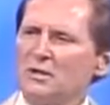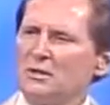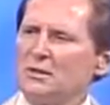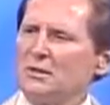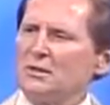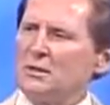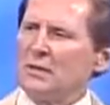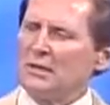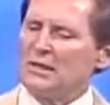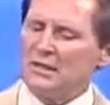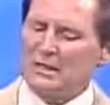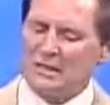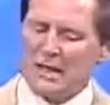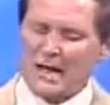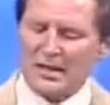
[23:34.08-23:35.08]
which was
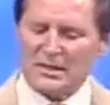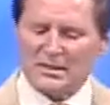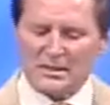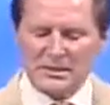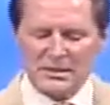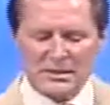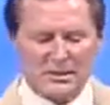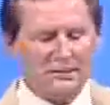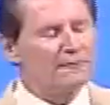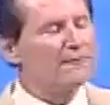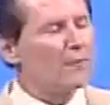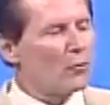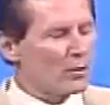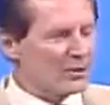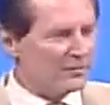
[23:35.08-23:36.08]
founded
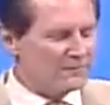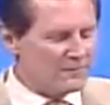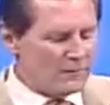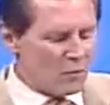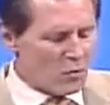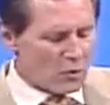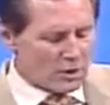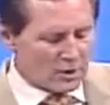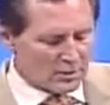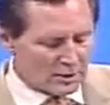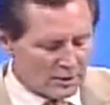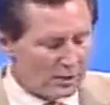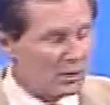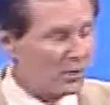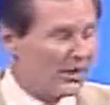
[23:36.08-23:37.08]
in
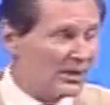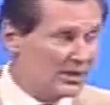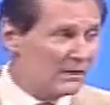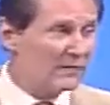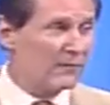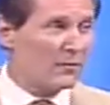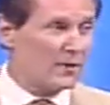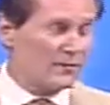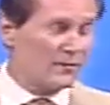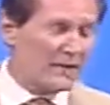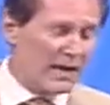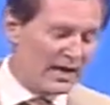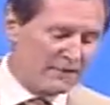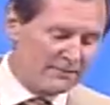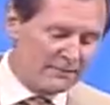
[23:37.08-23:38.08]

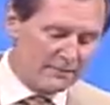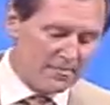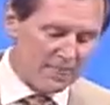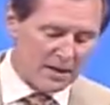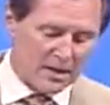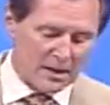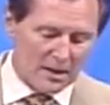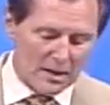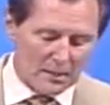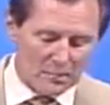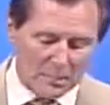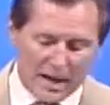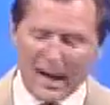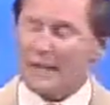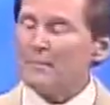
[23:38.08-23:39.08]

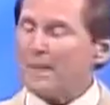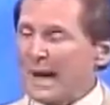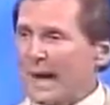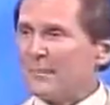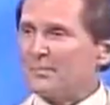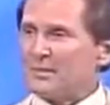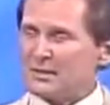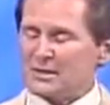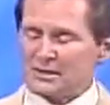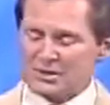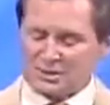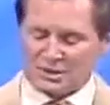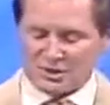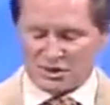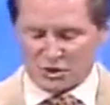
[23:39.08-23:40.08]
1845
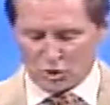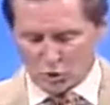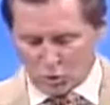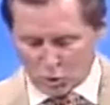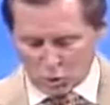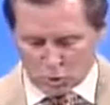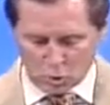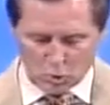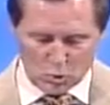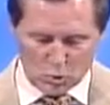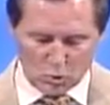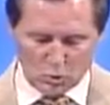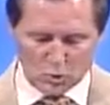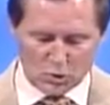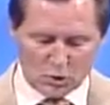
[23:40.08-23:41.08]
by
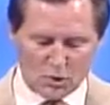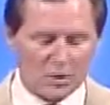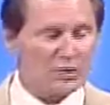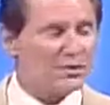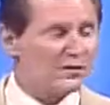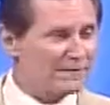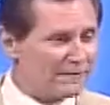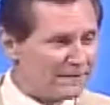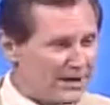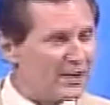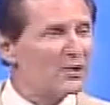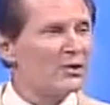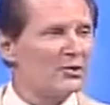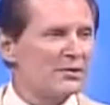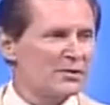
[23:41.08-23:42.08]
Baptists
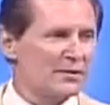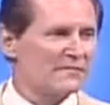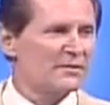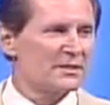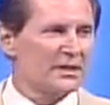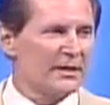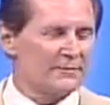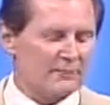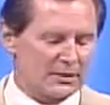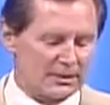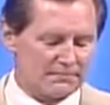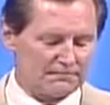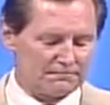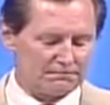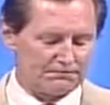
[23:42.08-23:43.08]
who were
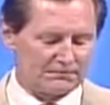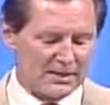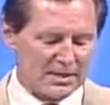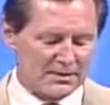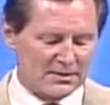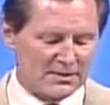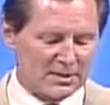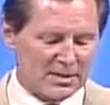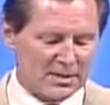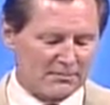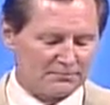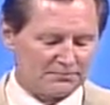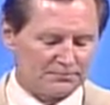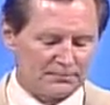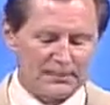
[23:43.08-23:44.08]
defenders of slavery